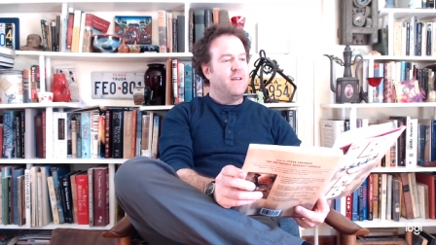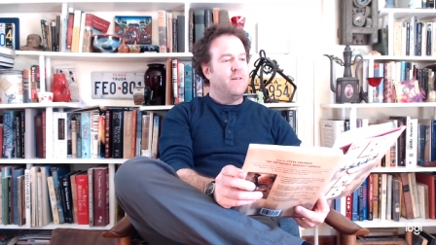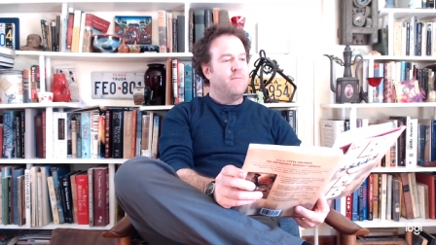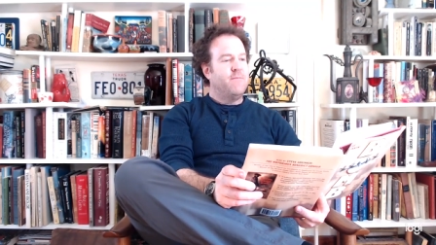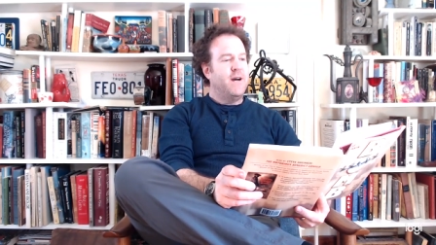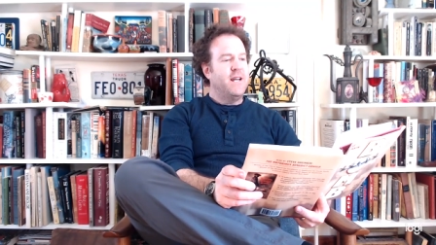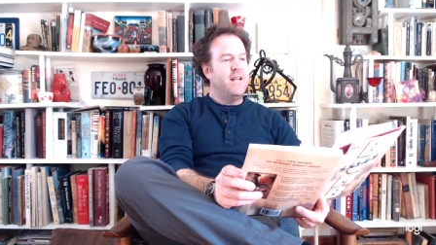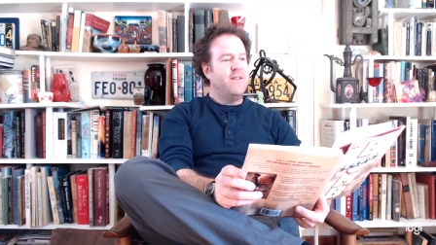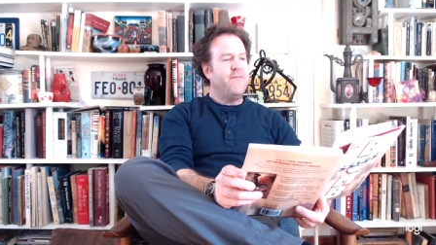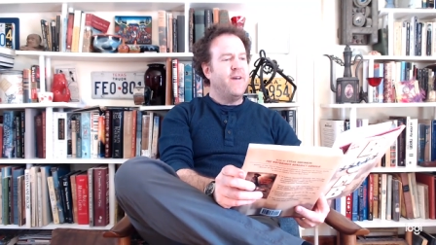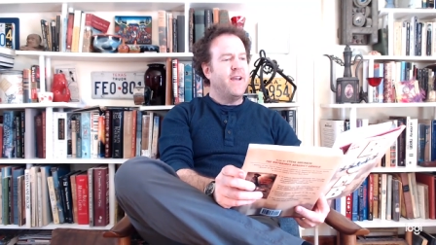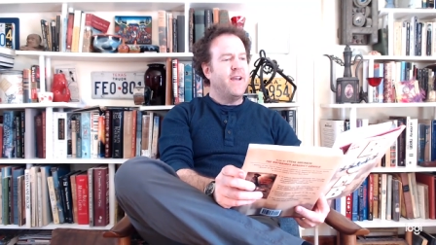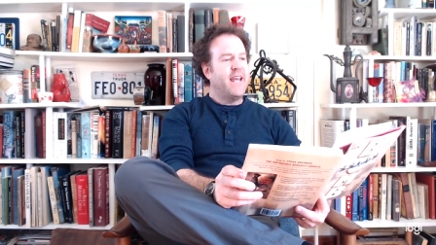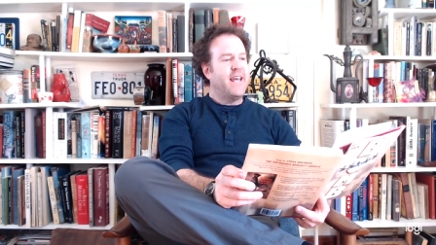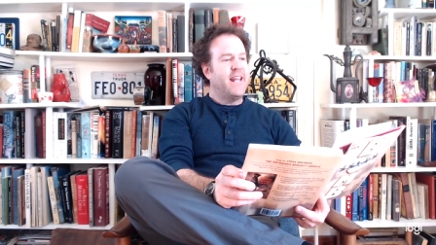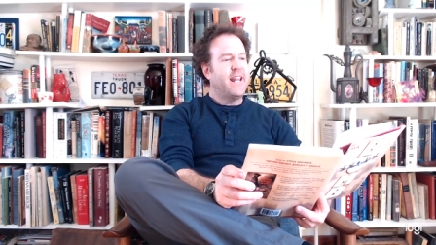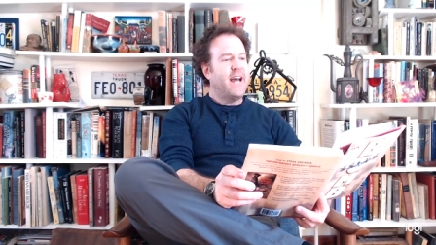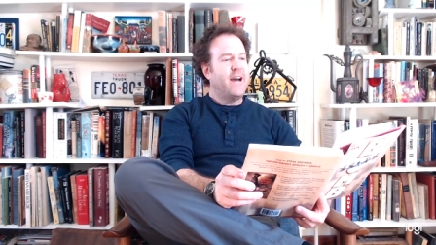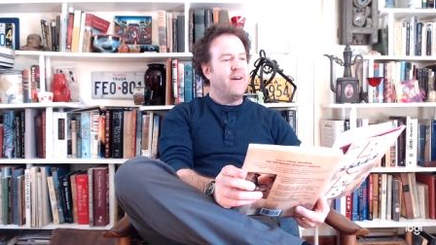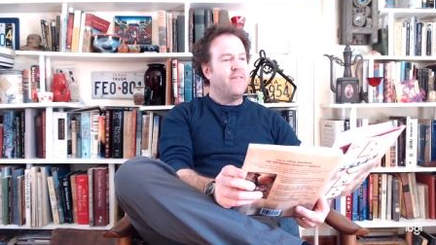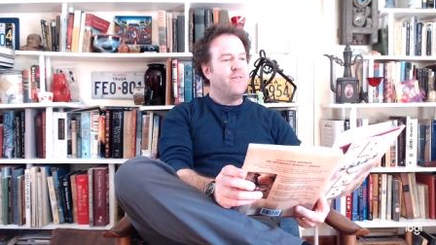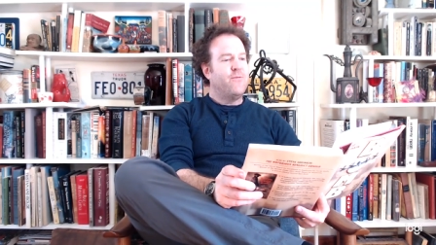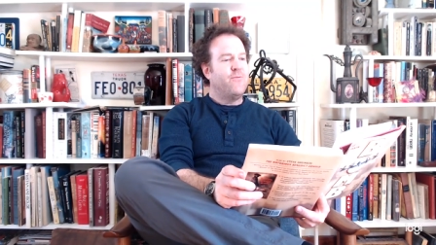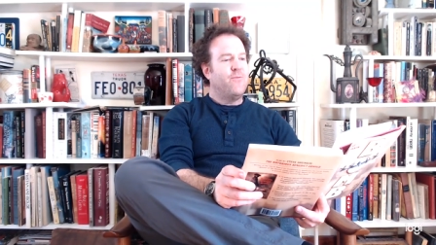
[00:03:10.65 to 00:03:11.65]
Mind if I get
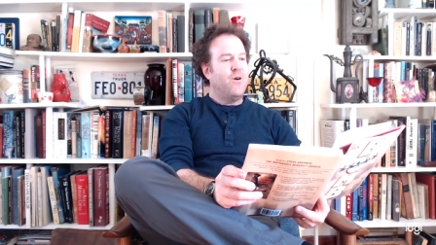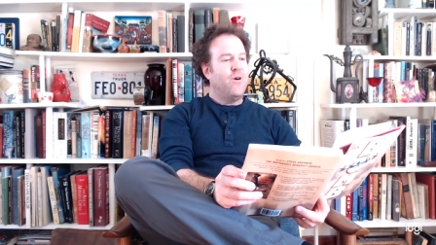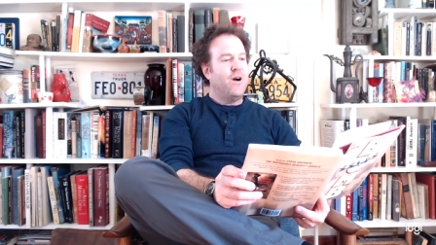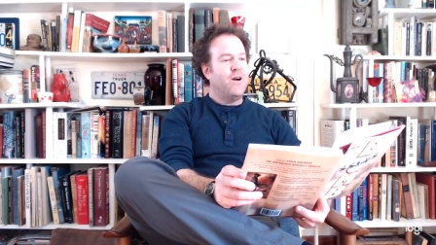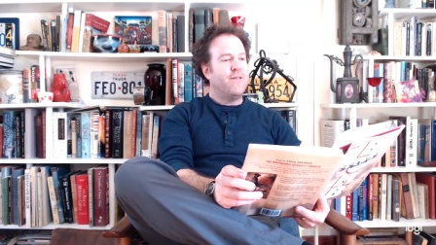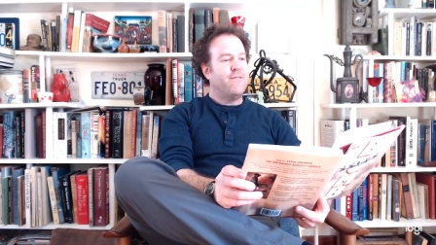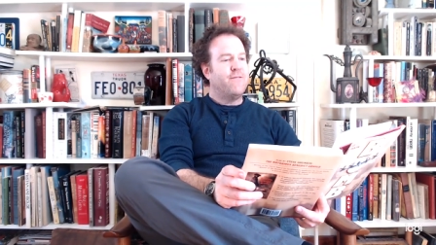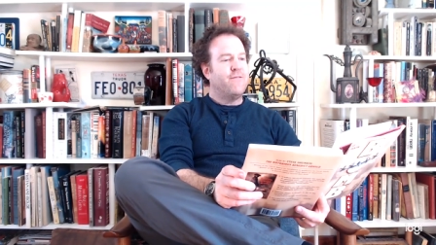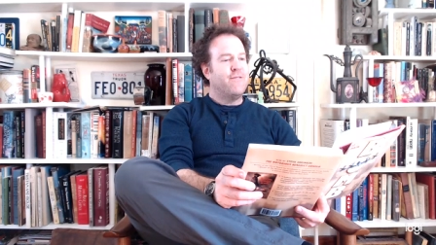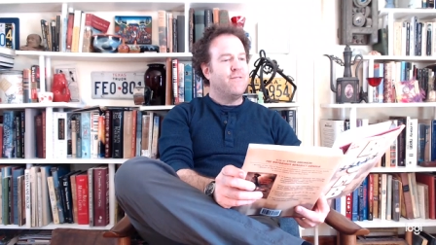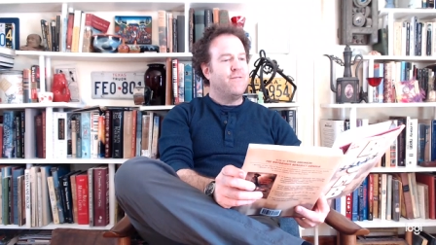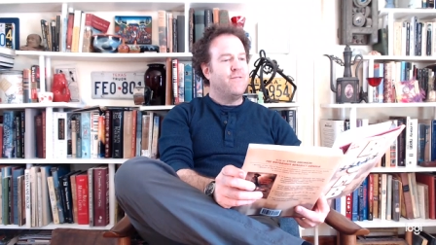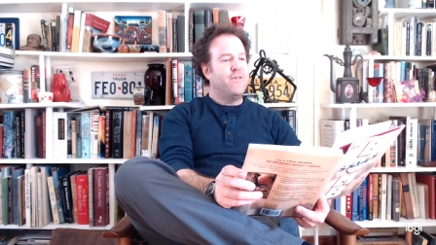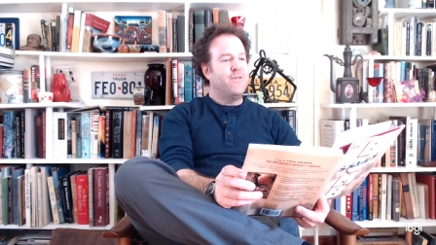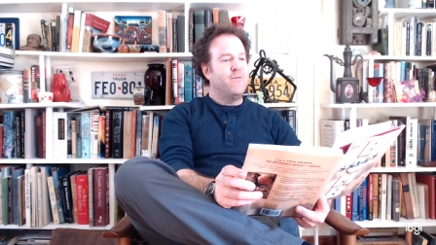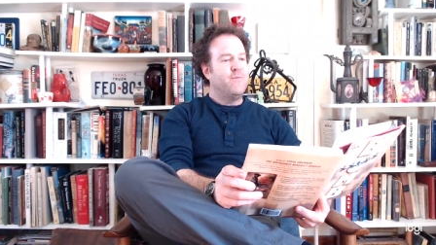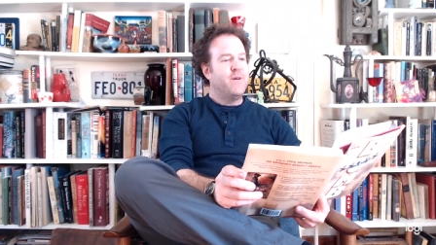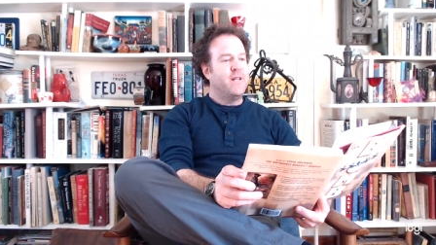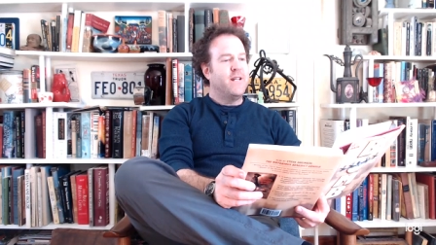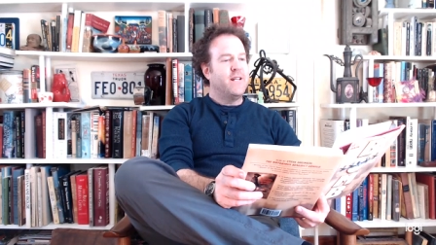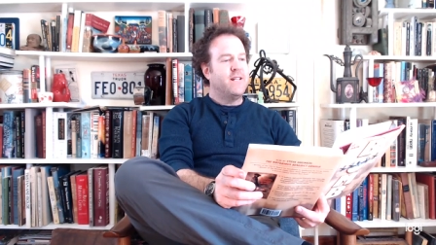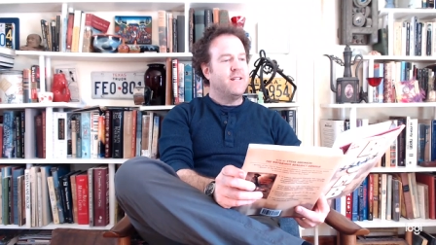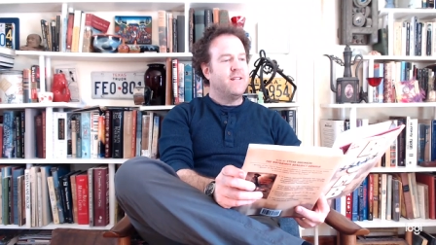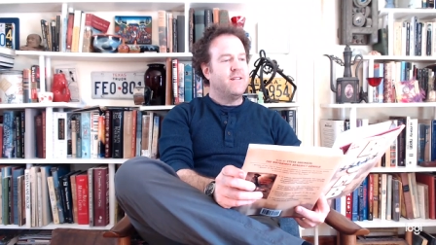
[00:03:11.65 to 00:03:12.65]
out and walk for a few
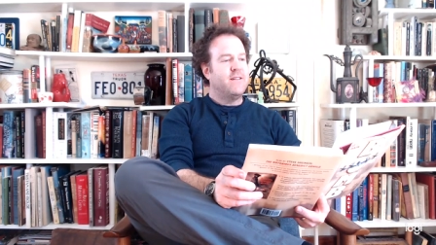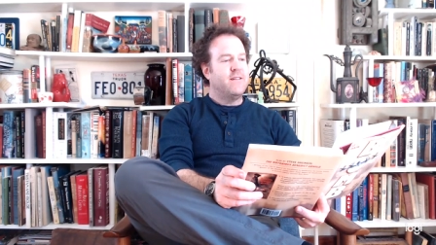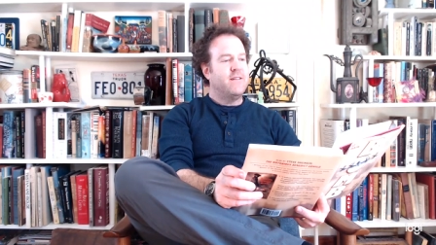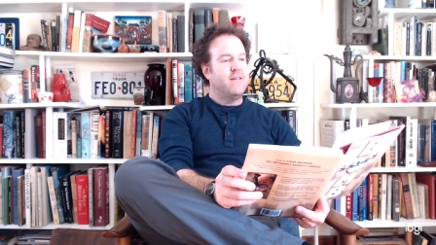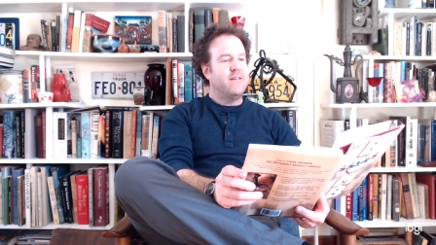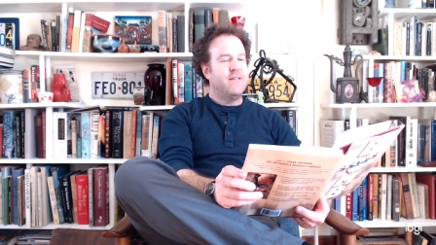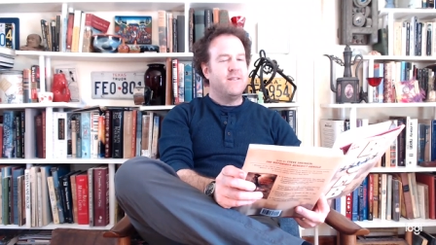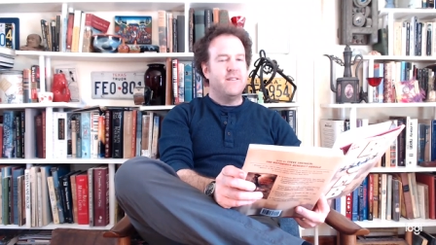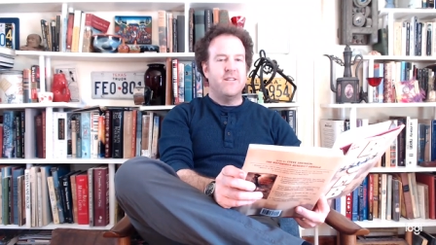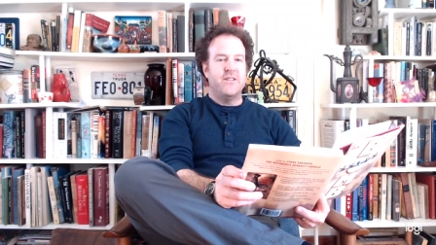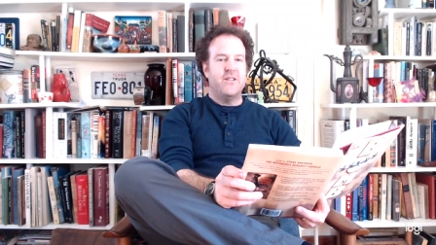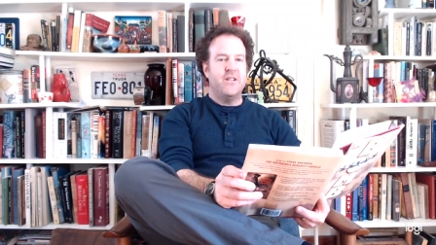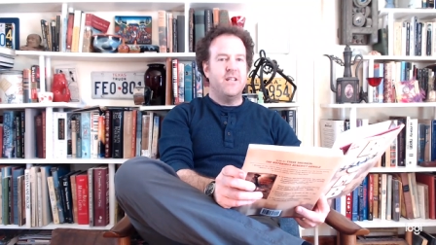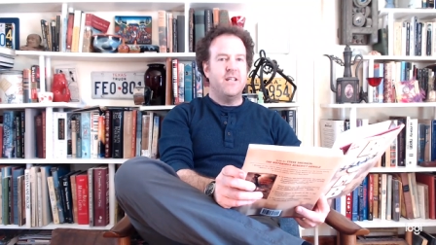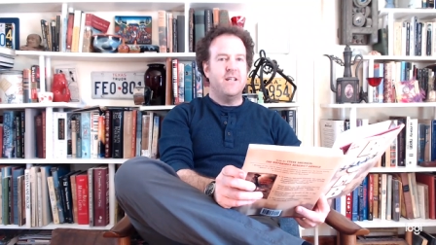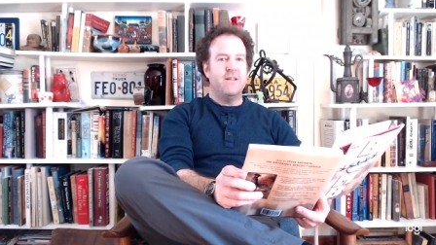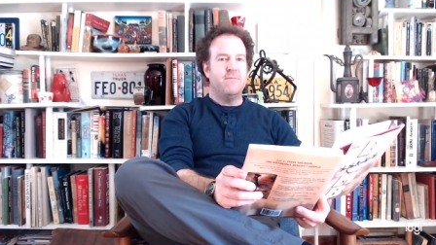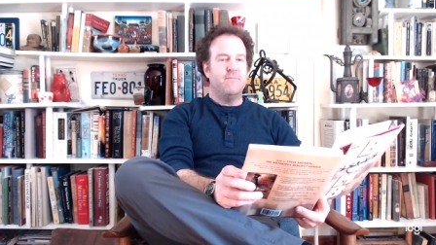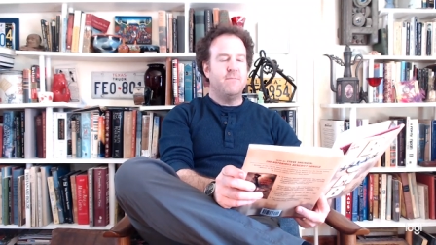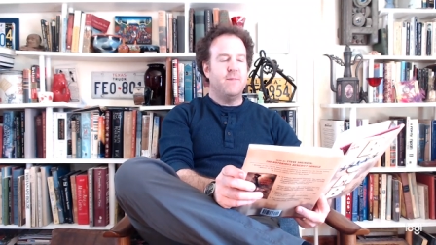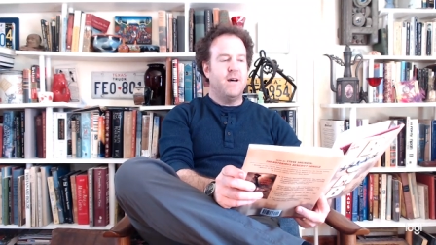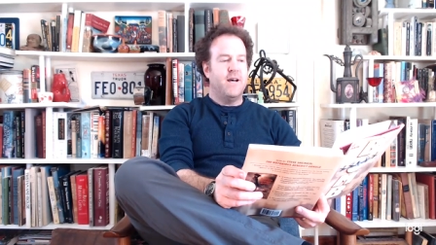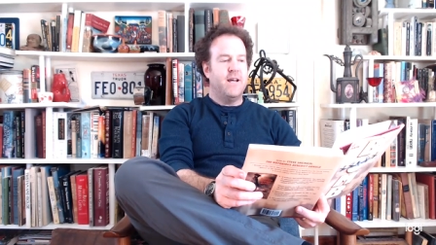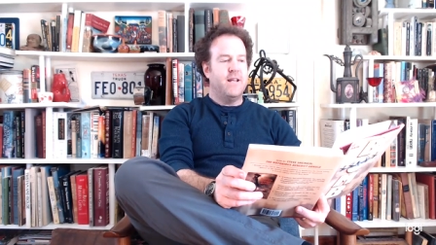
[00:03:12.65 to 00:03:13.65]
minutes? She
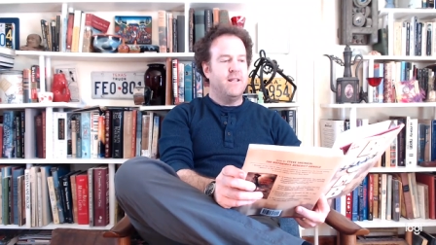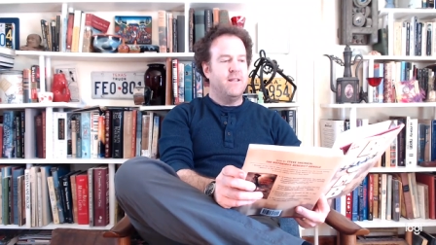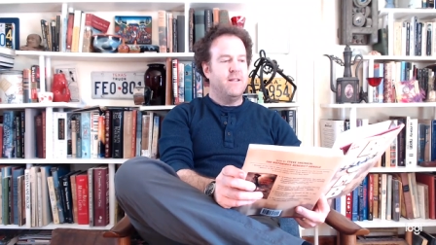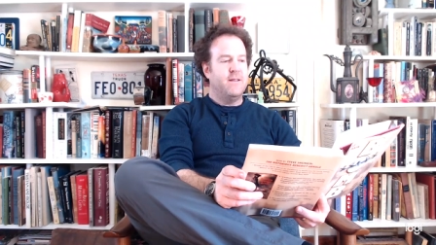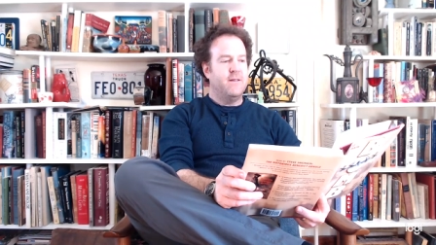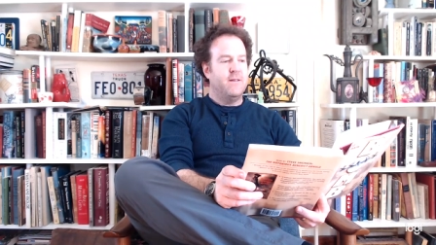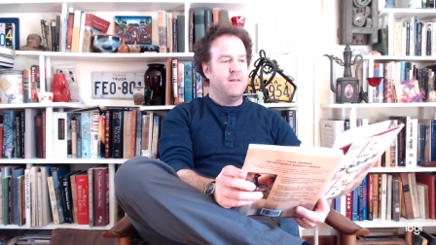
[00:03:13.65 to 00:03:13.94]
didn't mind.